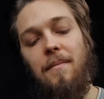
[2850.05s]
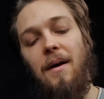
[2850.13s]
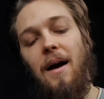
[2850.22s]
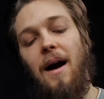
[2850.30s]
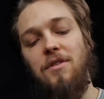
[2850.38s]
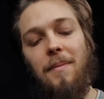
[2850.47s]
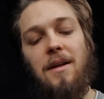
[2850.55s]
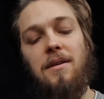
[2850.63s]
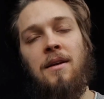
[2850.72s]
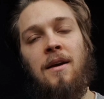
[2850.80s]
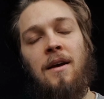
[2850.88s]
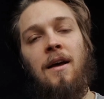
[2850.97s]
automated,
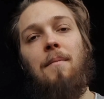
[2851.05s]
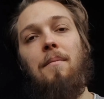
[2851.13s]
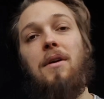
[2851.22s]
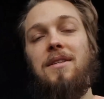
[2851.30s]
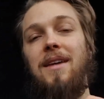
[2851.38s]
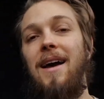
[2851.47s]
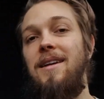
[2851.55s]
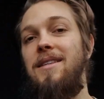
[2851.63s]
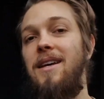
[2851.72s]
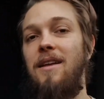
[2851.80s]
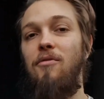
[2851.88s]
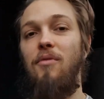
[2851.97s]
because I can
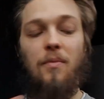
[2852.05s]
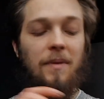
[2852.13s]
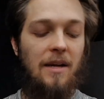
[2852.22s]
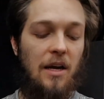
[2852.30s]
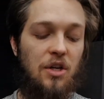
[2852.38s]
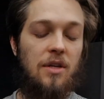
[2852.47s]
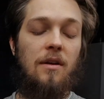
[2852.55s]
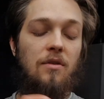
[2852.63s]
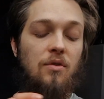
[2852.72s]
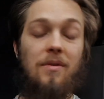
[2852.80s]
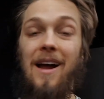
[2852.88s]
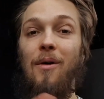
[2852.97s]
set a recommendation
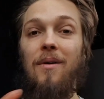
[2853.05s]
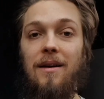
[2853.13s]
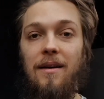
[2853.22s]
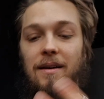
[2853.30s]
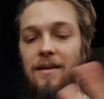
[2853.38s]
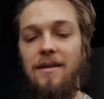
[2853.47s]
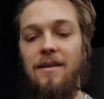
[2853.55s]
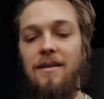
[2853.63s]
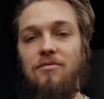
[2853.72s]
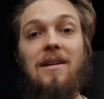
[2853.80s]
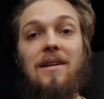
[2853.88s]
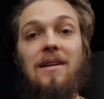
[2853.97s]
to now
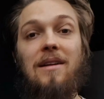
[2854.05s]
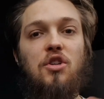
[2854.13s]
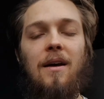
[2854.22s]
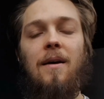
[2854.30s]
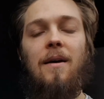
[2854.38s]
drink the shake.